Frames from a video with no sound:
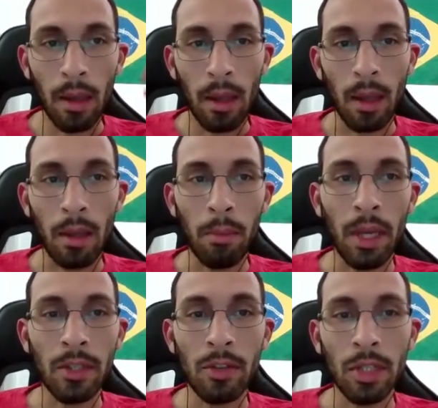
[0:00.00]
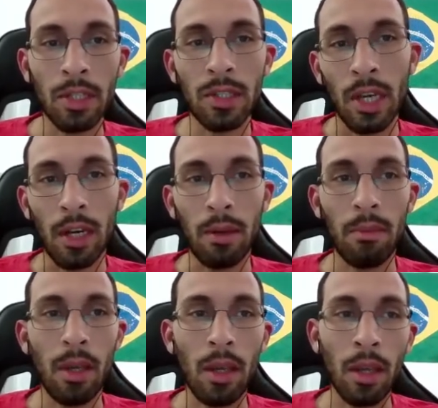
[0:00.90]
and based on this time
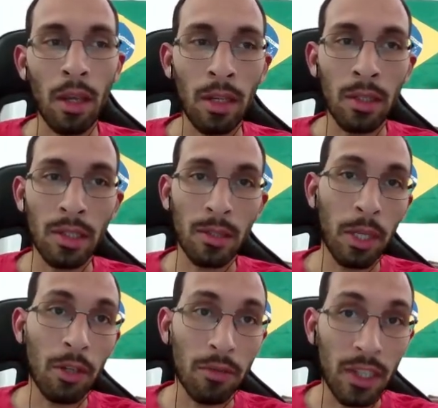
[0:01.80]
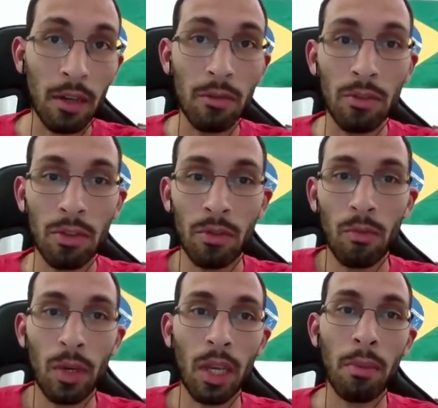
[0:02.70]
and in the speed of sound,
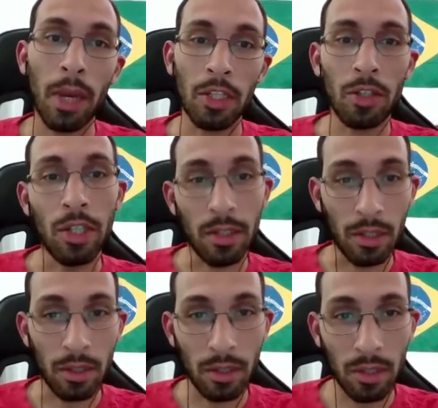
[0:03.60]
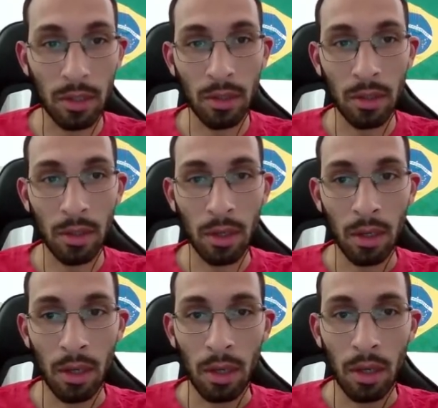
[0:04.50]
we can measure distance.
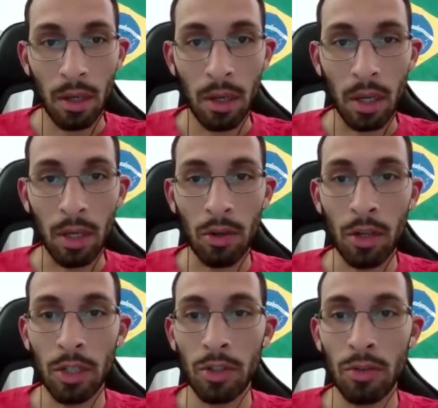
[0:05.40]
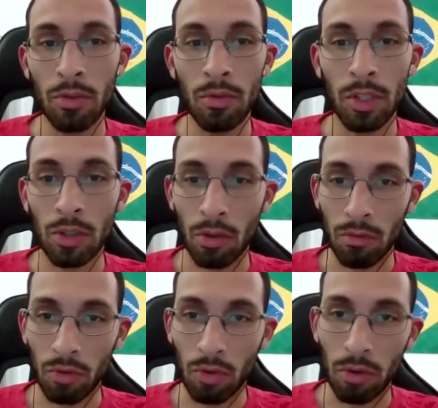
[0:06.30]
And in order to do this
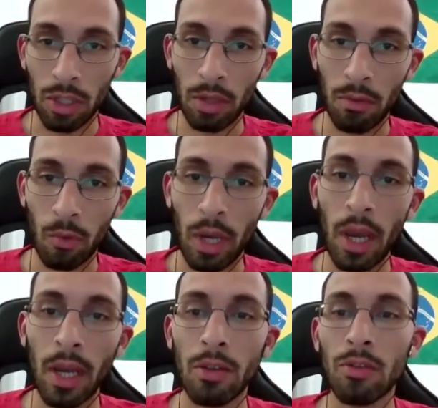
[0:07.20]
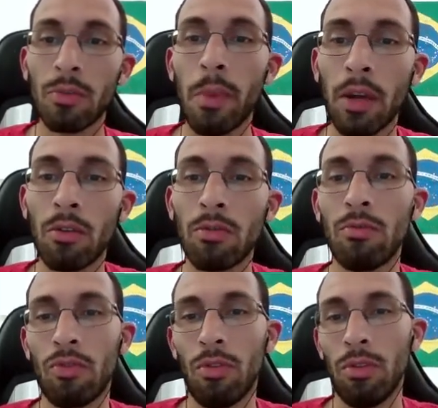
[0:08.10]
controlling, we had those
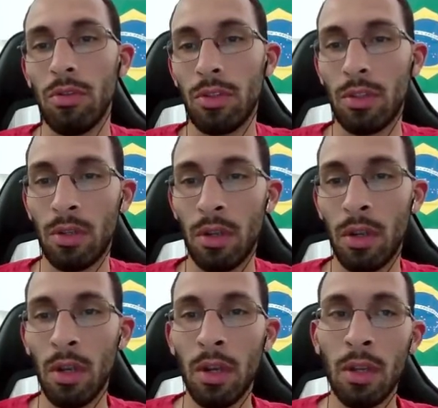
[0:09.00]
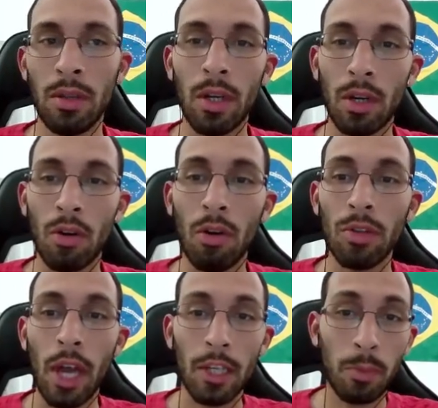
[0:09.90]
microcontrollers that are called
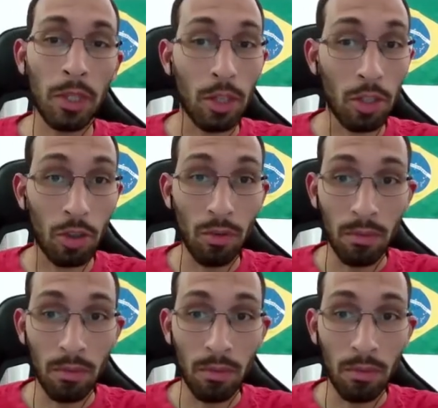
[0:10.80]
ESP32.